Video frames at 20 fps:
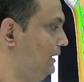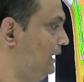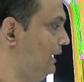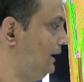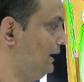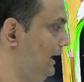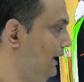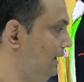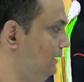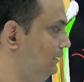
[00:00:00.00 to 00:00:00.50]

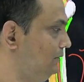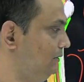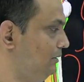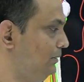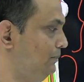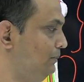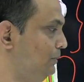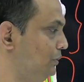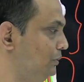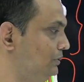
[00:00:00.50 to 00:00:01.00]
again
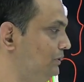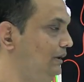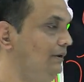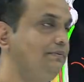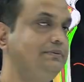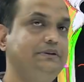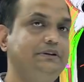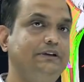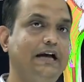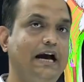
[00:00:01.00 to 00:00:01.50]
the both
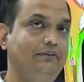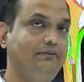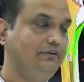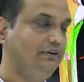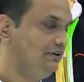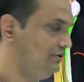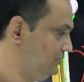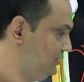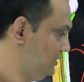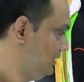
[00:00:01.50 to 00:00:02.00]
lips
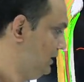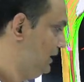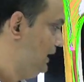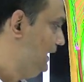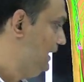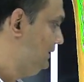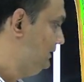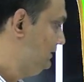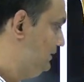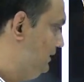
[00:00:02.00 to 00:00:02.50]
diverge
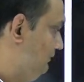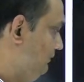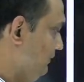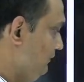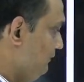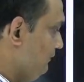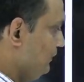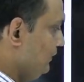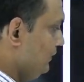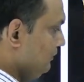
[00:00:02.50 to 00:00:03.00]
and they
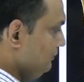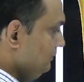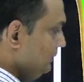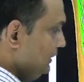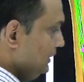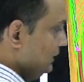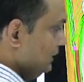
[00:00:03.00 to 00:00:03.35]
will form